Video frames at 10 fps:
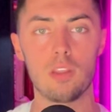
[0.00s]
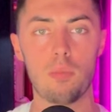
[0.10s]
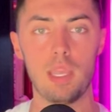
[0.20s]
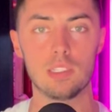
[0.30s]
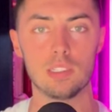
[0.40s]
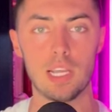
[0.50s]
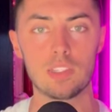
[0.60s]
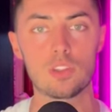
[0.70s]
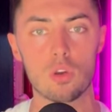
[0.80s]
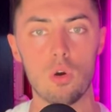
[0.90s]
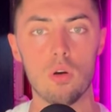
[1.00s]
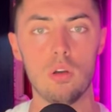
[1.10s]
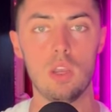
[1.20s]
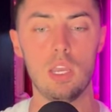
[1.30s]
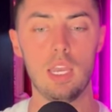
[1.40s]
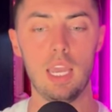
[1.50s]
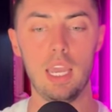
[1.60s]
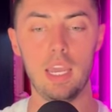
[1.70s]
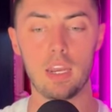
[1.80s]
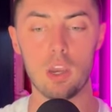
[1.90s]
the bases. That's the goal.
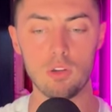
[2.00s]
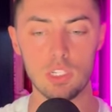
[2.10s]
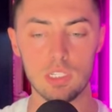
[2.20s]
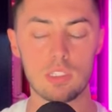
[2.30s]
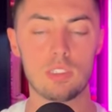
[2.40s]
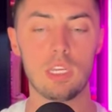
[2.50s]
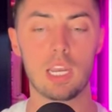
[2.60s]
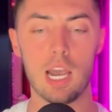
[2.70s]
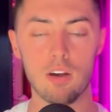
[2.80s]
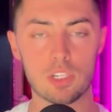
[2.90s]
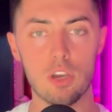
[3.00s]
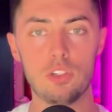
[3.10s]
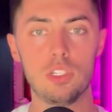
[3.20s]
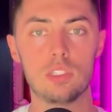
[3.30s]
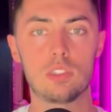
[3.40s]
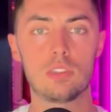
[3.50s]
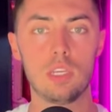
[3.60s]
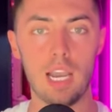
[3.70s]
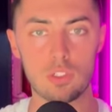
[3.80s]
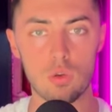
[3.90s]
And coaches, college coaches,
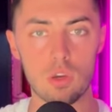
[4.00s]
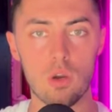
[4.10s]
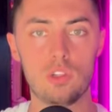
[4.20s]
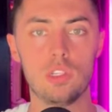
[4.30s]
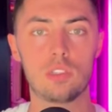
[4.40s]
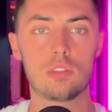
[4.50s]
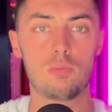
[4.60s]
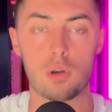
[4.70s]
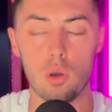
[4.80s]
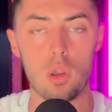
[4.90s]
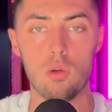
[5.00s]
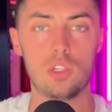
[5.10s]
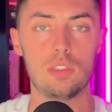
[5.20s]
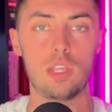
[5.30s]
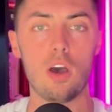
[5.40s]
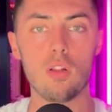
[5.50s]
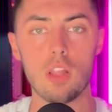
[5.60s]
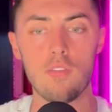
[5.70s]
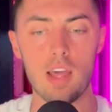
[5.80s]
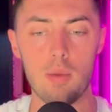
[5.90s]
high school coaches, pro coaches, they all
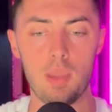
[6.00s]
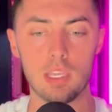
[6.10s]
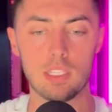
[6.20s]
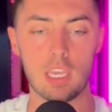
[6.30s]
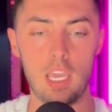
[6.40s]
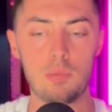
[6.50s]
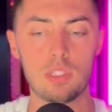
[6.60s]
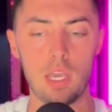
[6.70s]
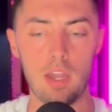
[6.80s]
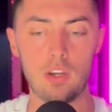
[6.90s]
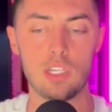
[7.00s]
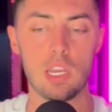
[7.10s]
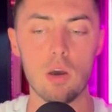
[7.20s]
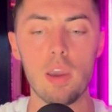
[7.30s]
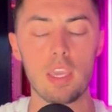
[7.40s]
love that because it keeps the energy going.